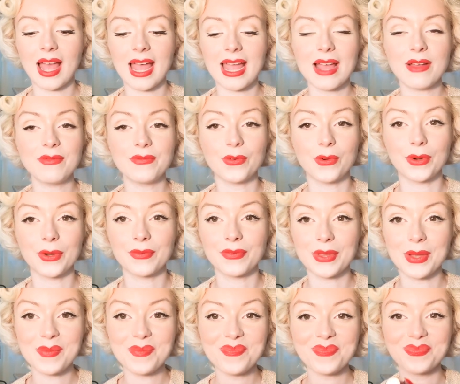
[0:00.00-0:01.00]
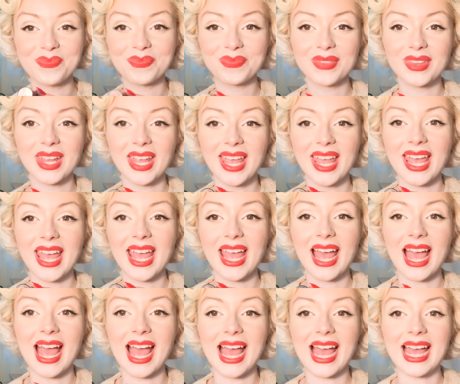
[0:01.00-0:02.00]
have four of them
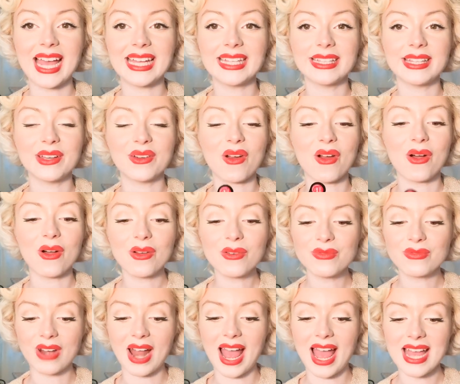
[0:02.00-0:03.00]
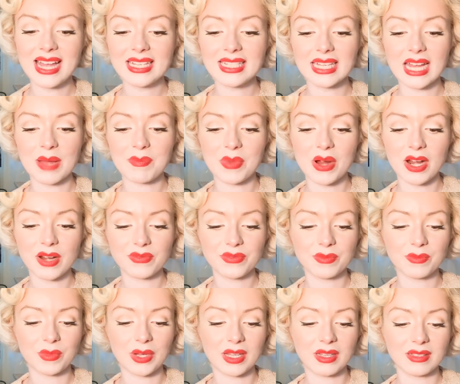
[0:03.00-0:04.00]
and they're all red apart
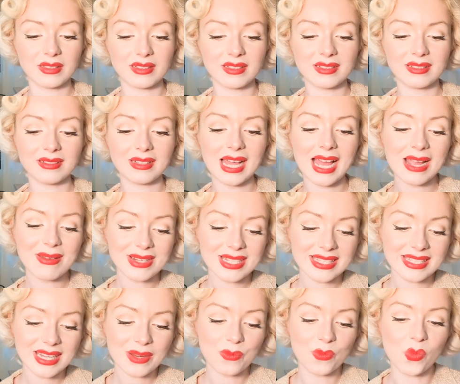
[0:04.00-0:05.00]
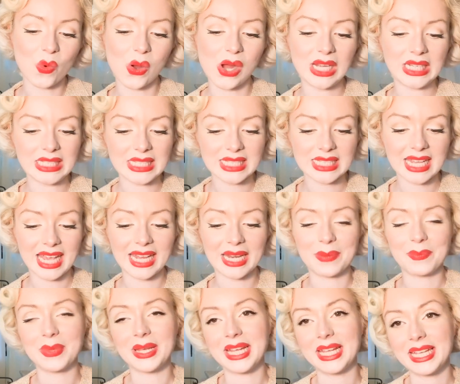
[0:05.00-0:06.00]
from, well, I would say one's
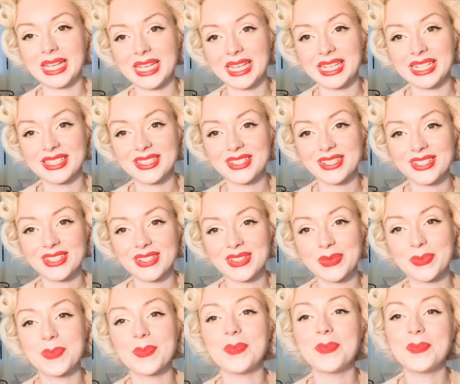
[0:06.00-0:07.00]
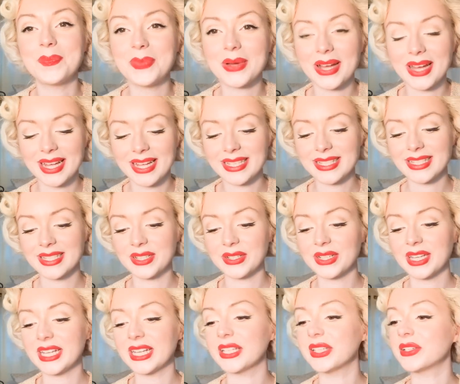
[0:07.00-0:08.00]
kind of pinkish, but it
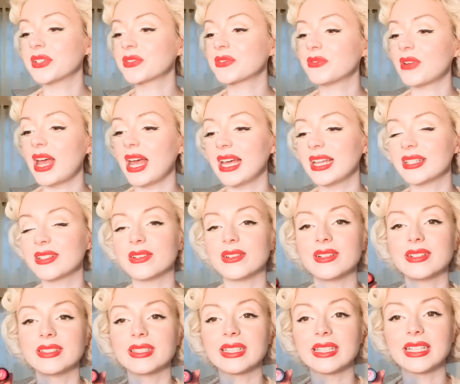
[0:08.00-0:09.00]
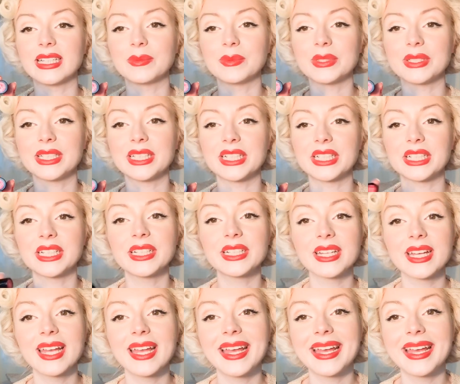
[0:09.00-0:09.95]
still kind of looks red on the label here.